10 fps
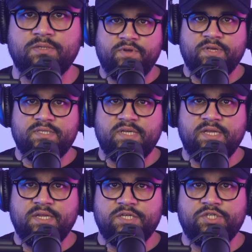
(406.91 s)
focus
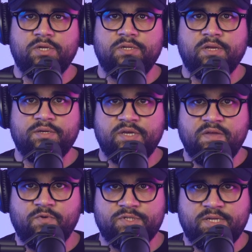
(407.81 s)
initially on
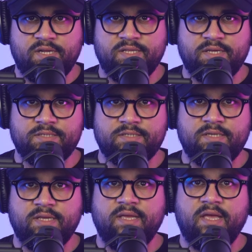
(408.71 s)
keywords analytics
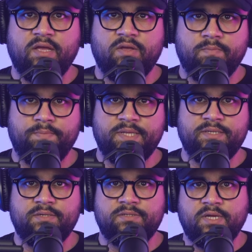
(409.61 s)
and
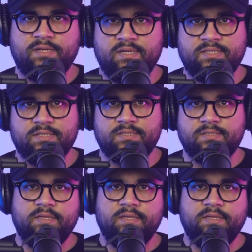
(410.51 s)
competitors analysis.